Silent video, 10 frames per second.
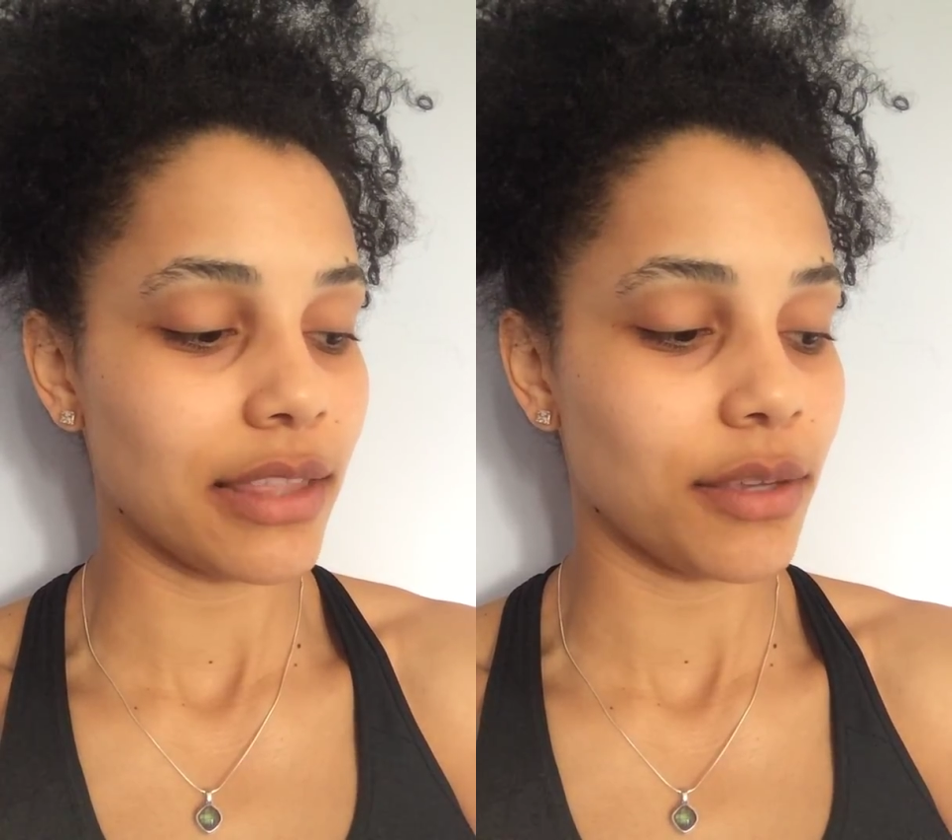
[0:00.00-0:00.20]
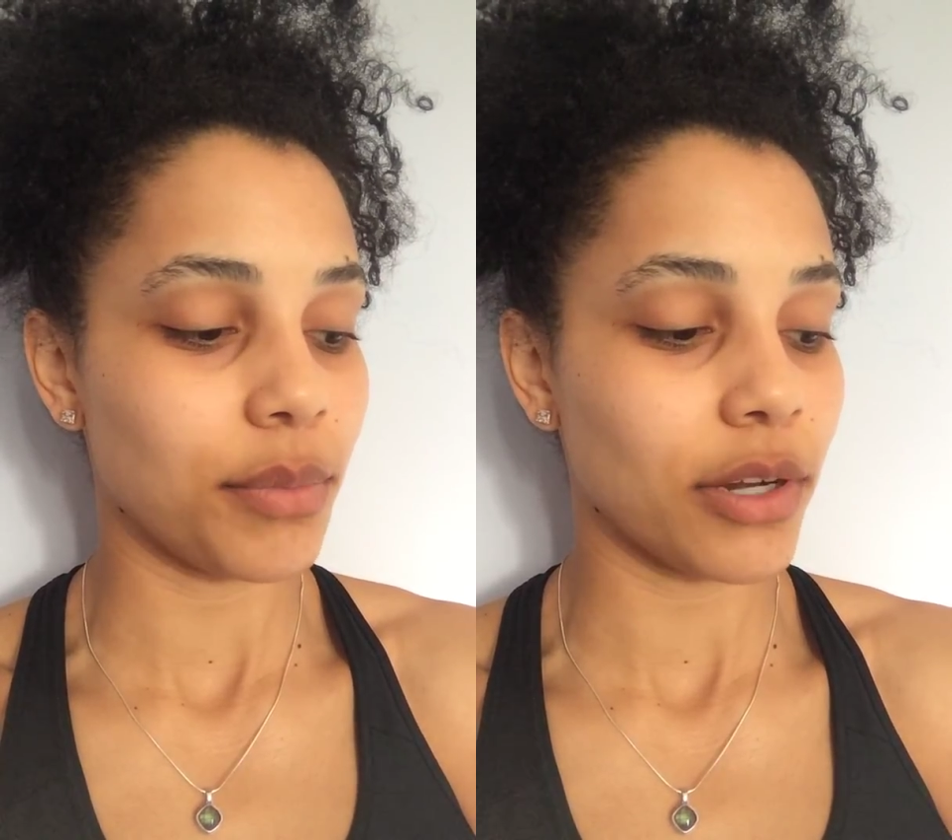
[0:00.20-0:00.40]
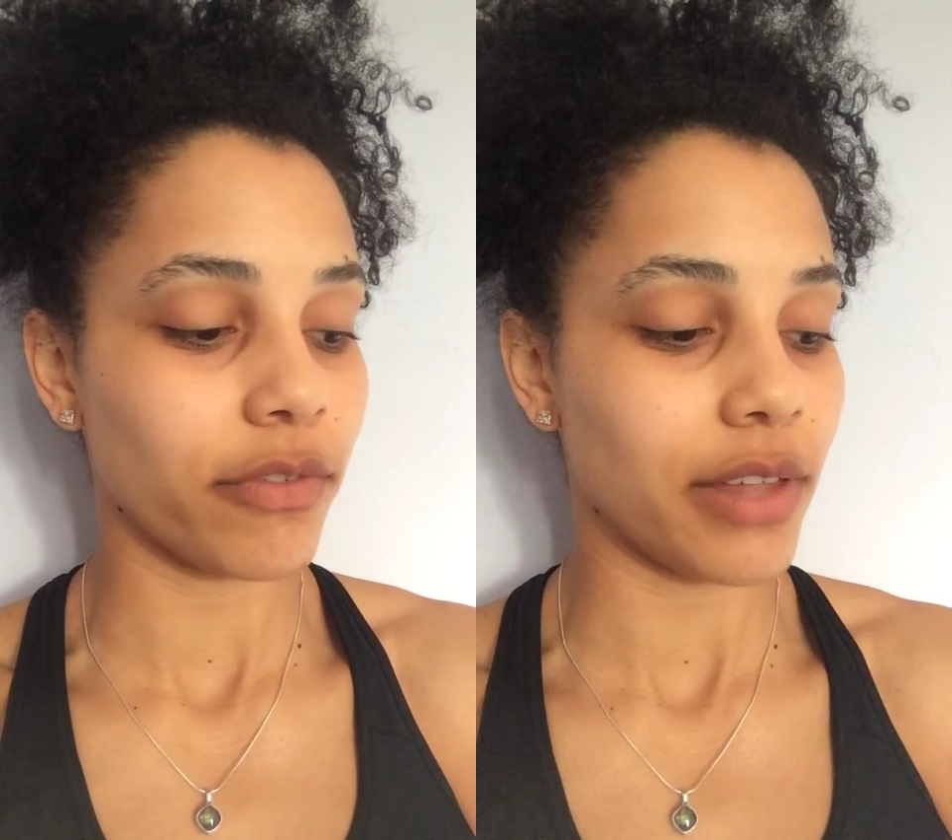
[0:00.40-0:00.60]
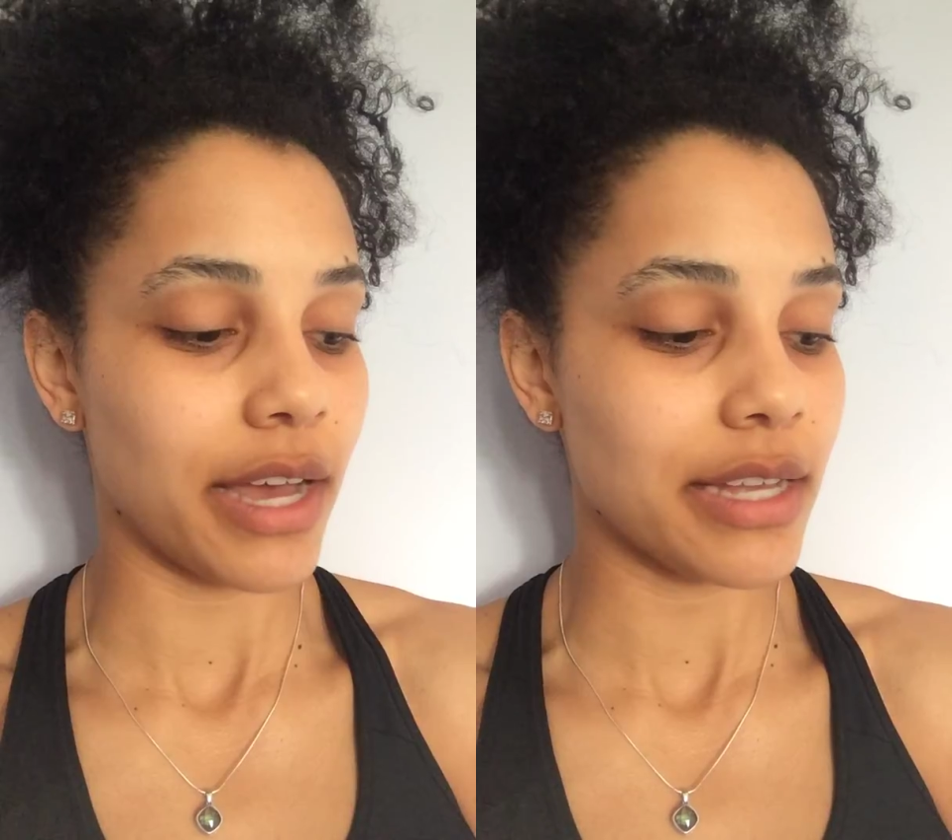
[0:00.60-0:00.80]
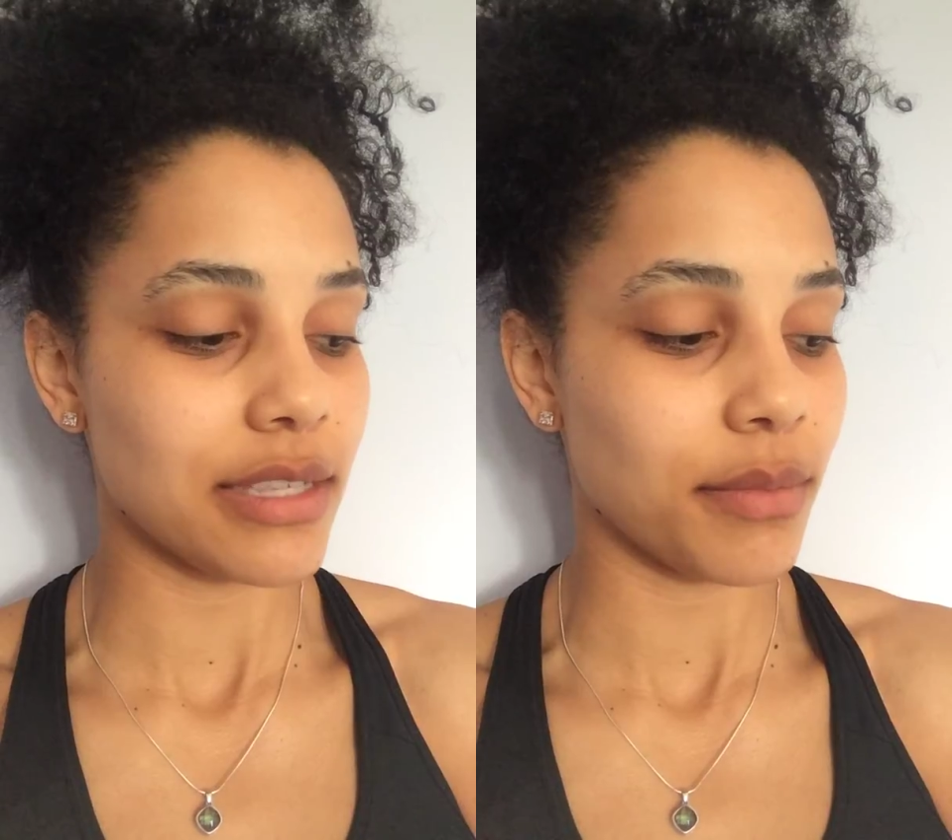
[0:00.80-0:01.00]
The
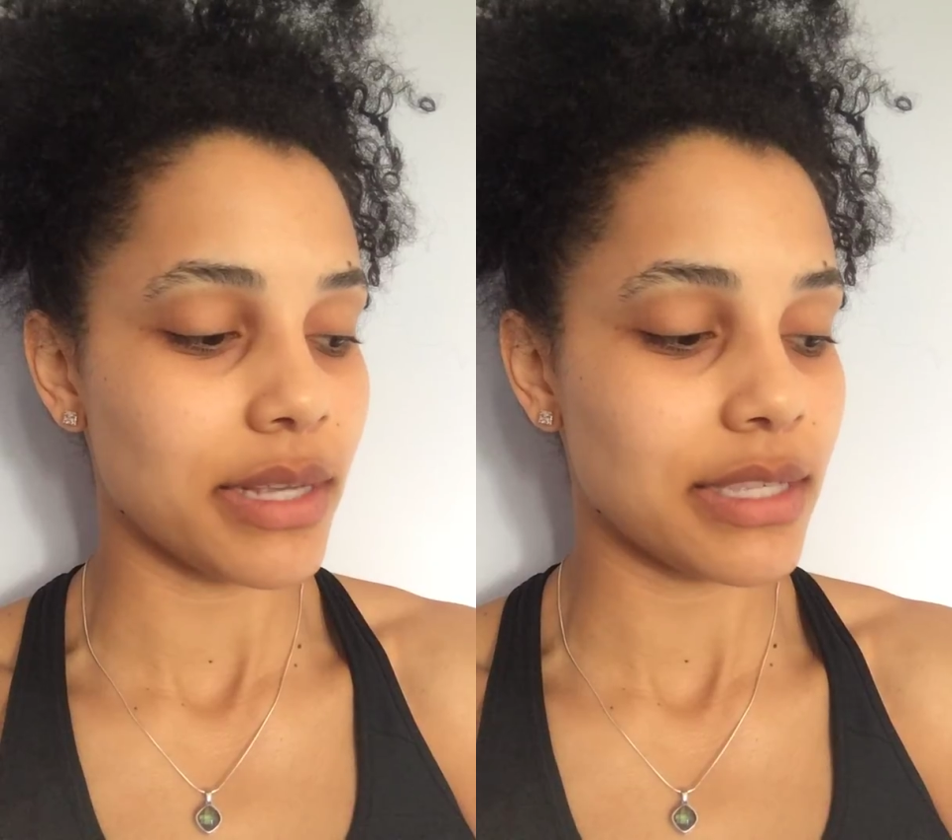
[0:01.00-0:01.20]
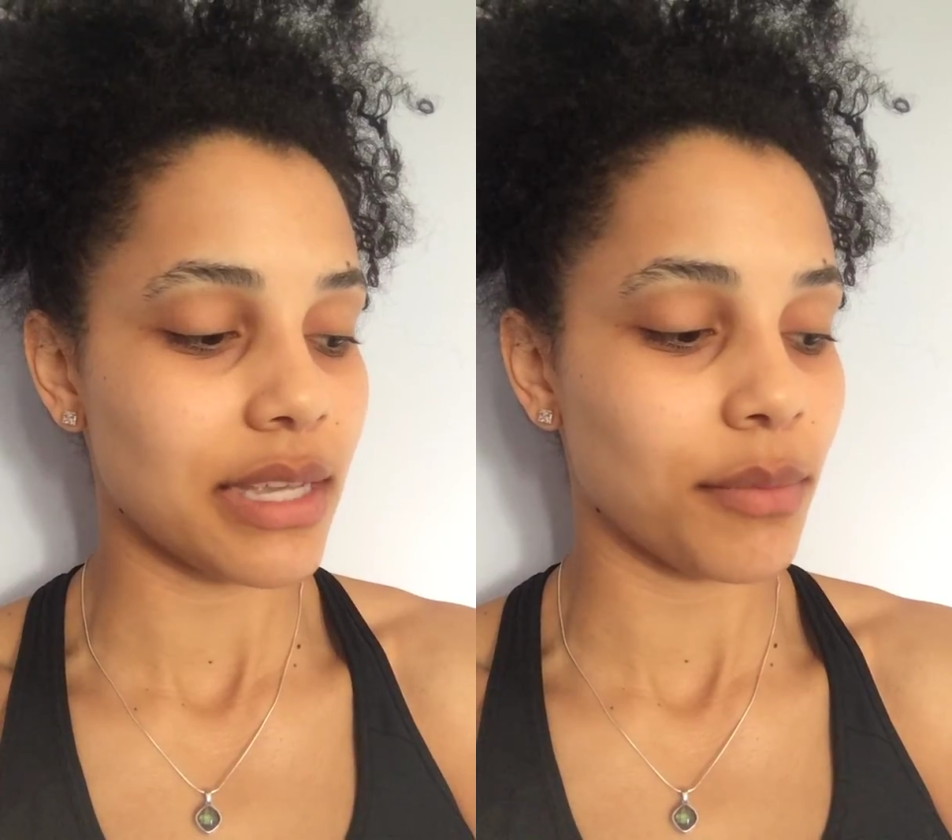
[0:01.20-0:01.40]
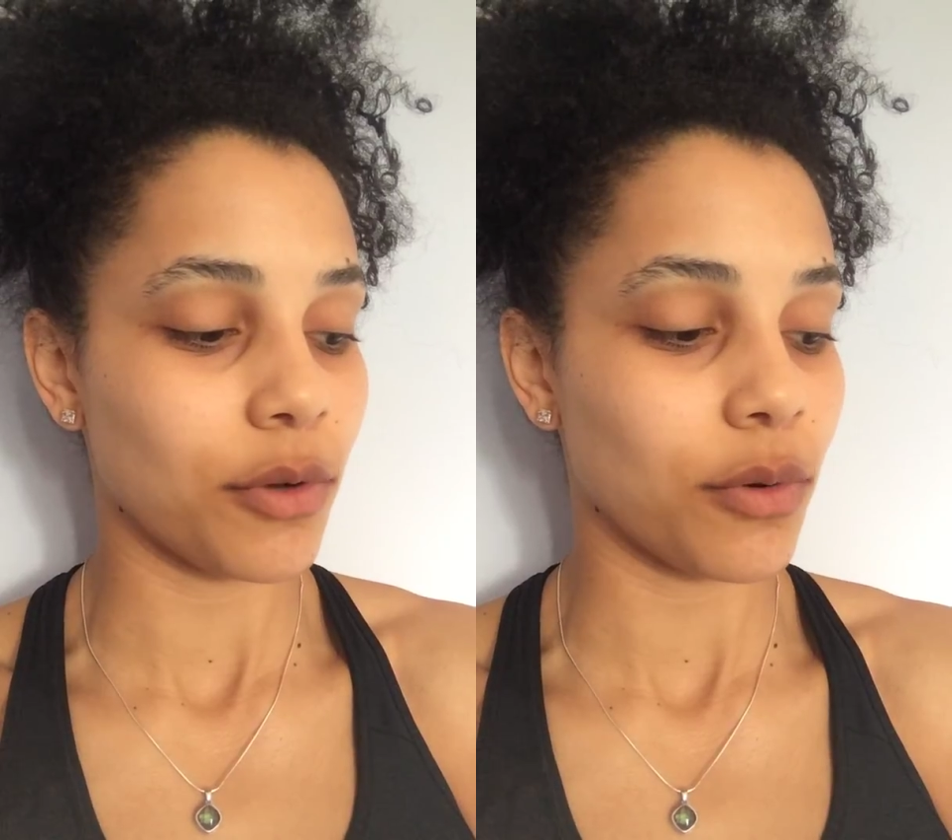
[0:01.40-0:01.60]
butterflies in my stomach